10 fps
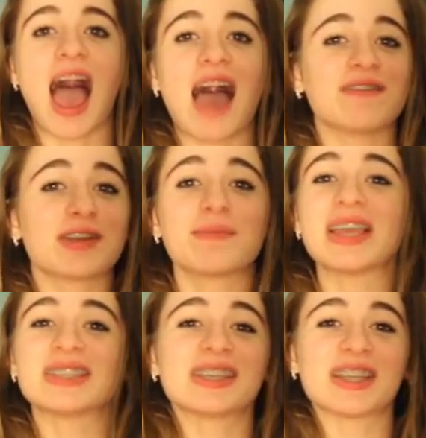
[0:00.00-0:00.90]
Have an
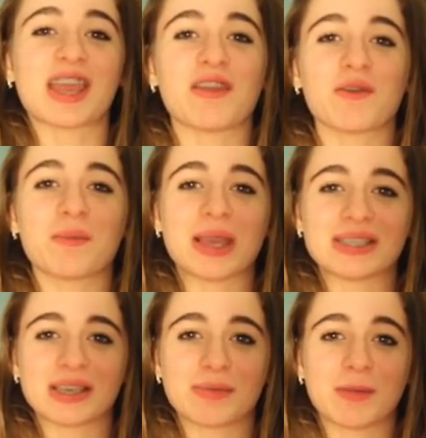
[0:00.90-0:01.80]
amazing day, you
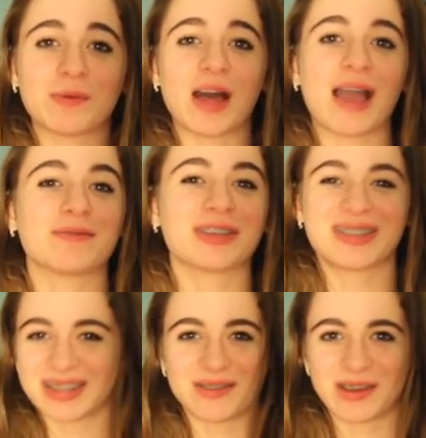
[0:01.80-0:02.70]
amazing people. I will
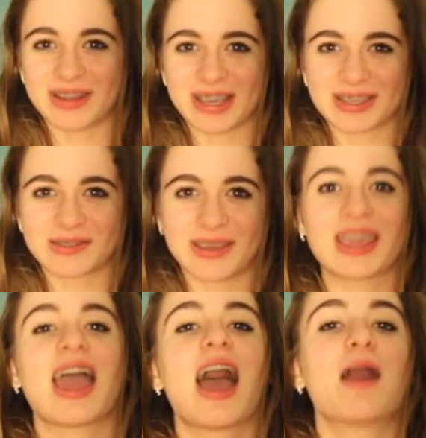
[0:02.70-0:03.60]
see you all next week.
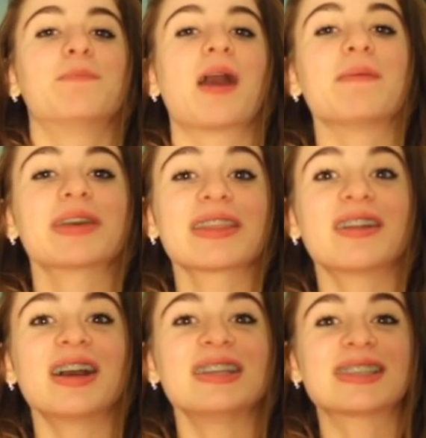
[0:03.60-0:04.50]
Bye, my
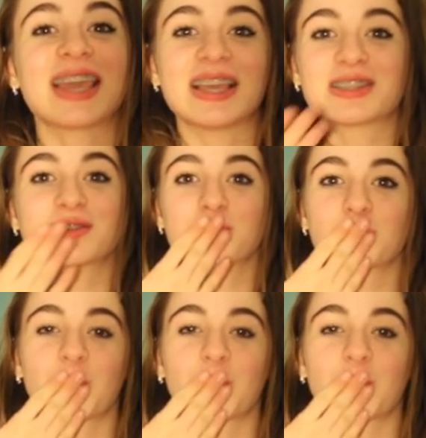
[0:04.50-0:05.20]
little ice skates.